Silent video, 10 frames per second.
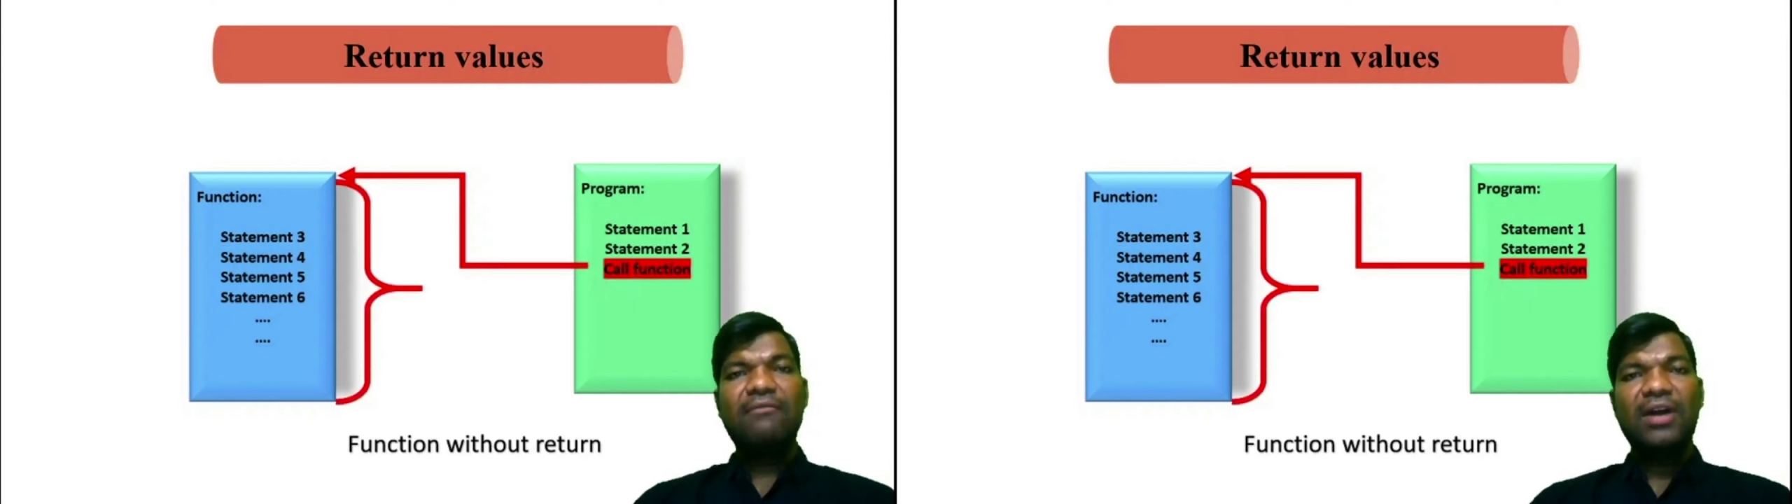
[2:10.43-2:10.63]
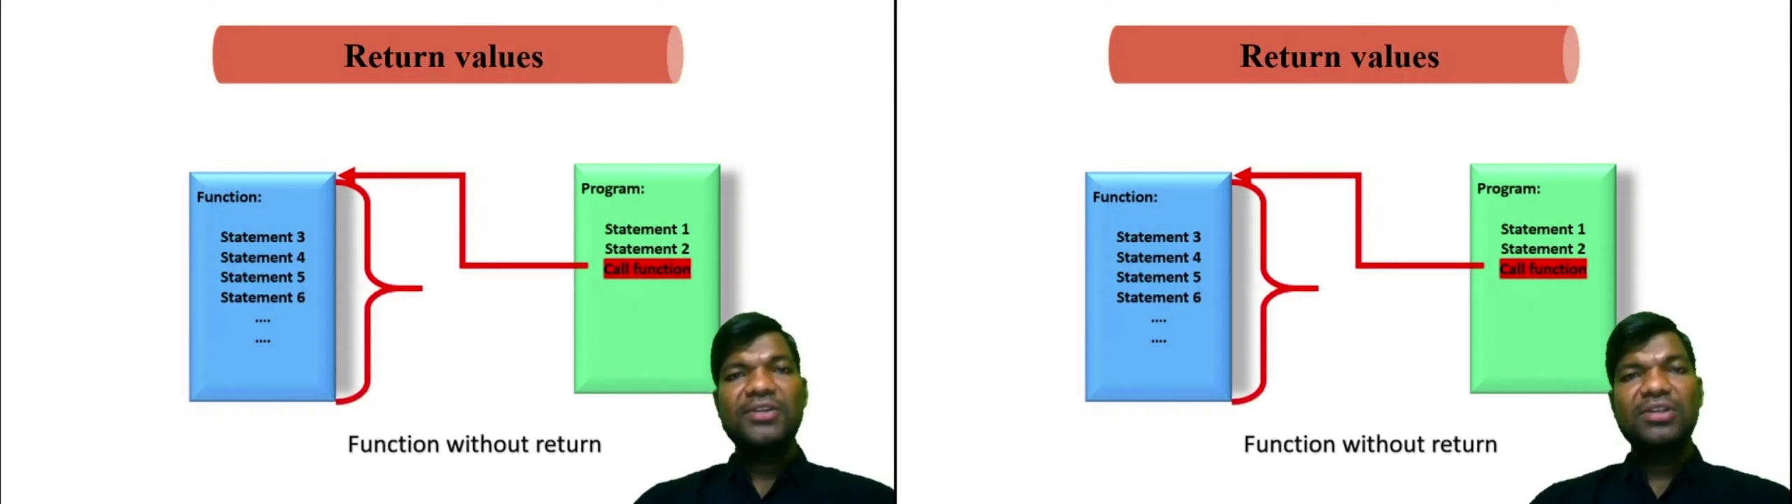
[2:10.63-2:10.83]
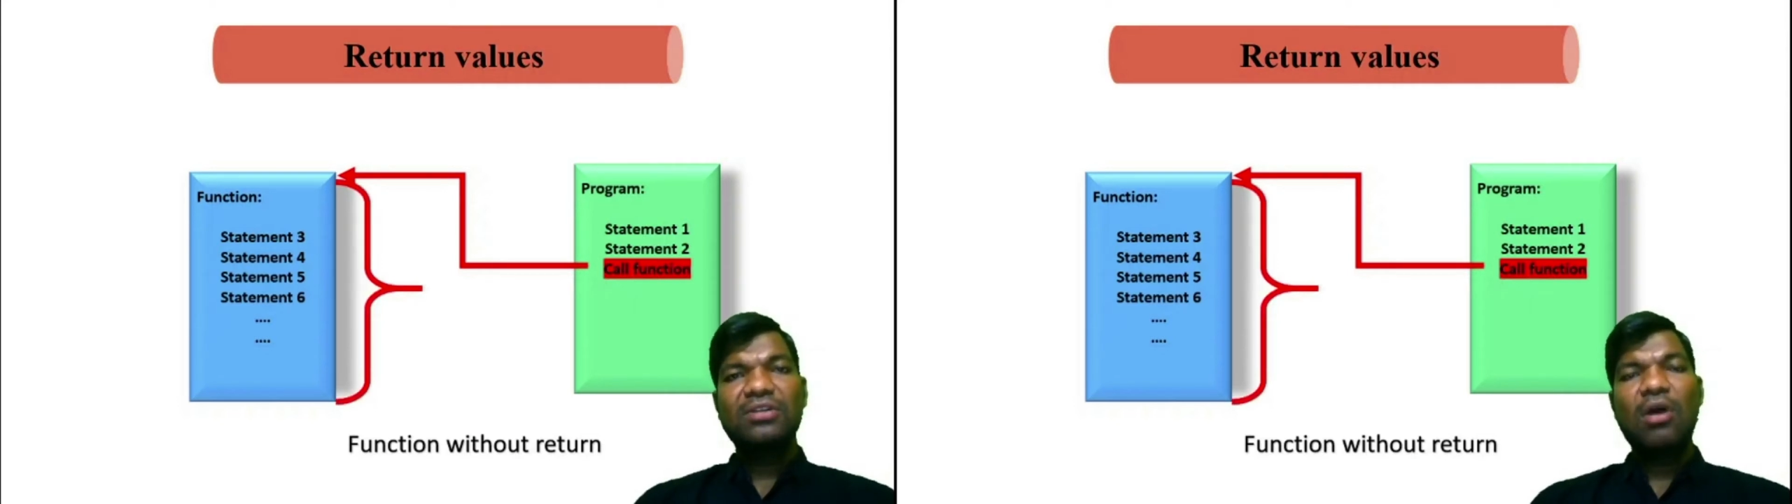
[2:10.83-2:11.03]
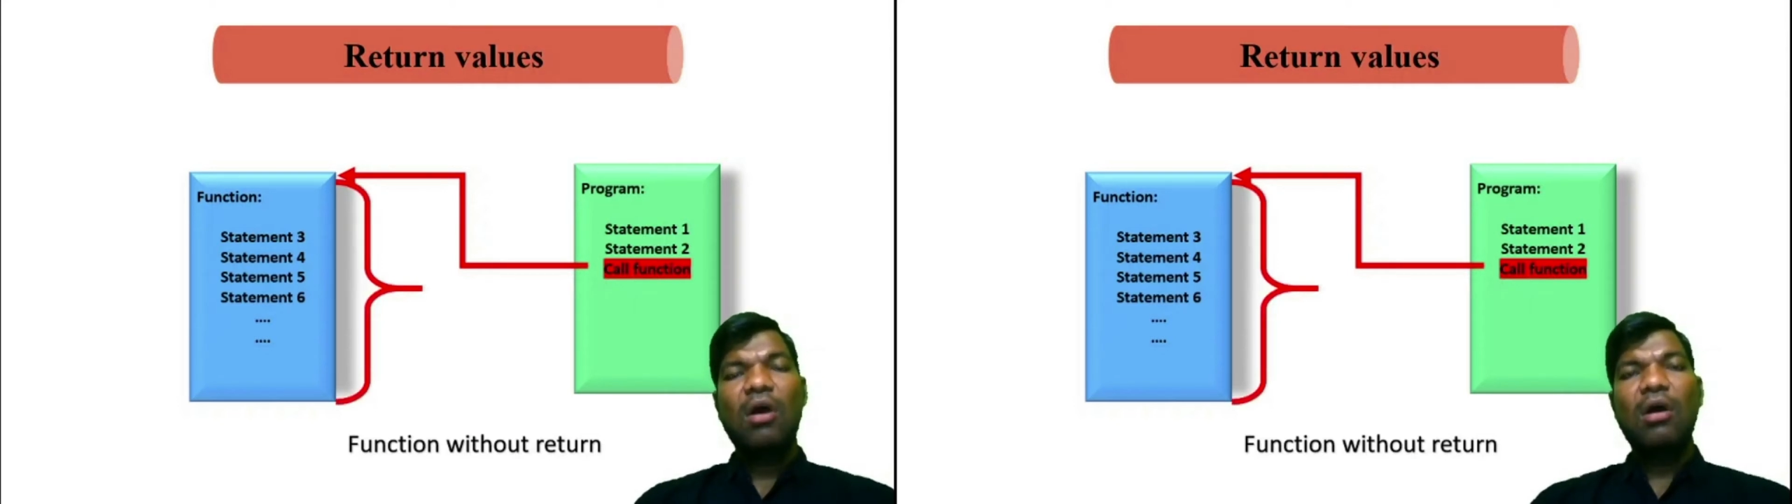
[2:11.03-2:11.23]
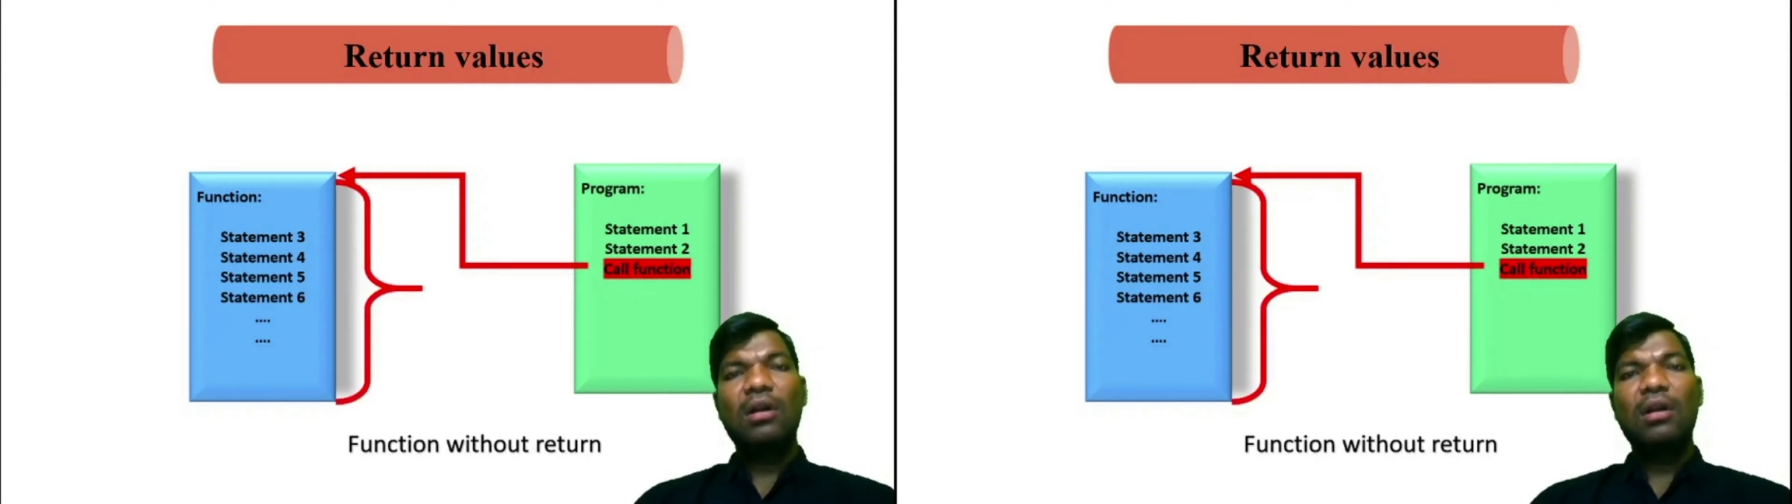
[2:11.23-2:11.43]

function are